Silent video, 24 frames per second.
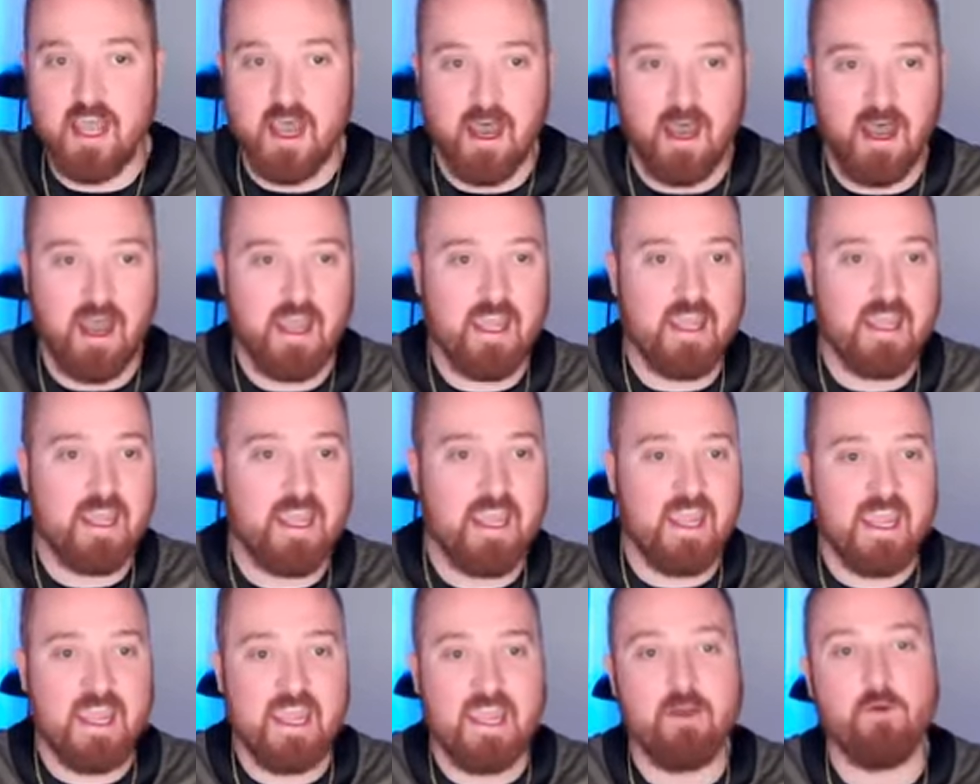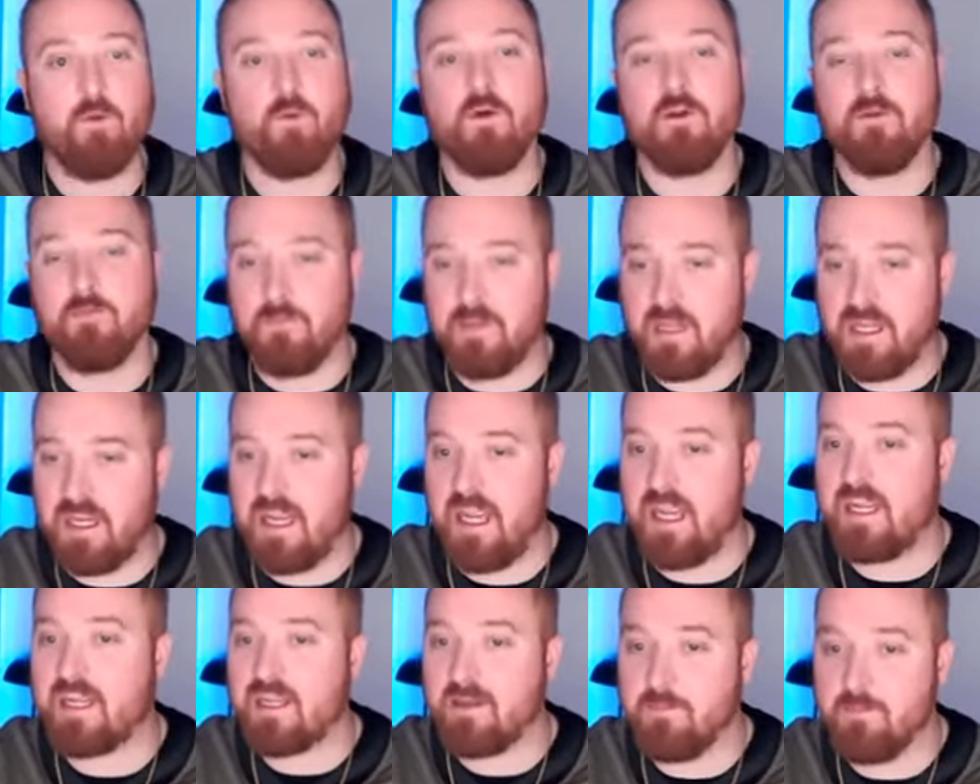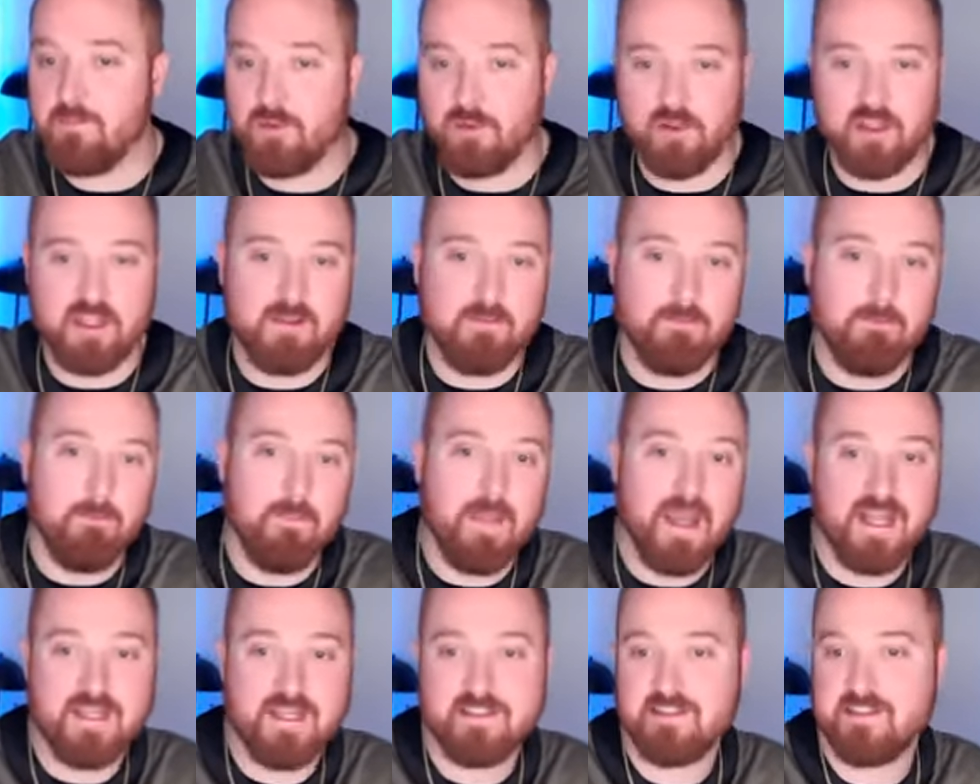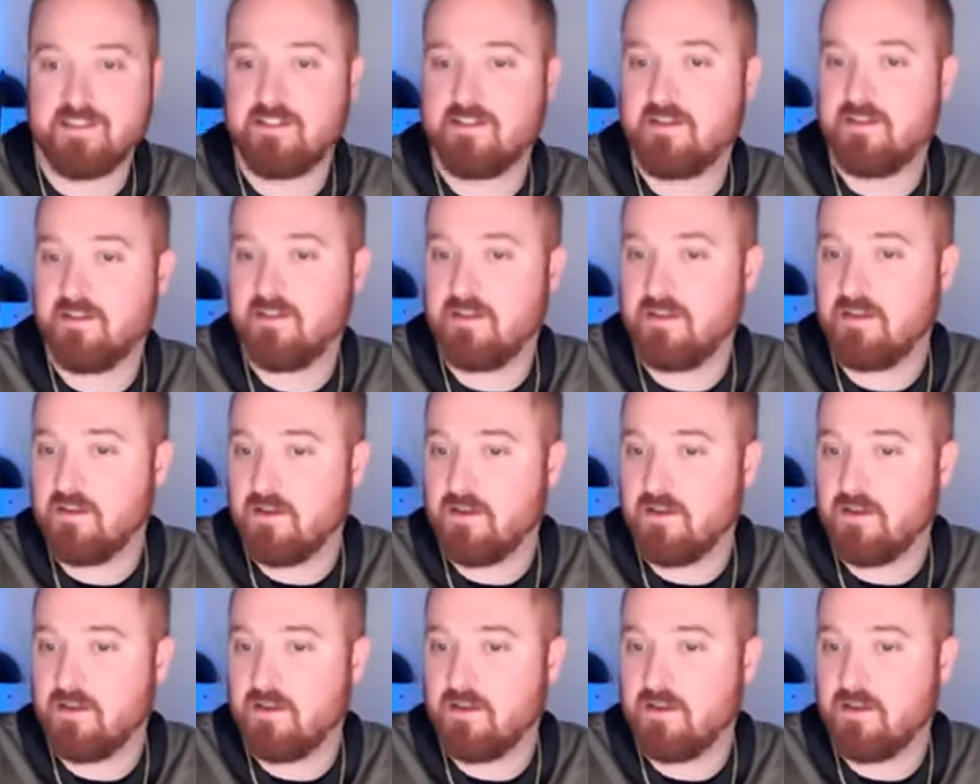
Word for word: Uh, it, it would be a complete mess.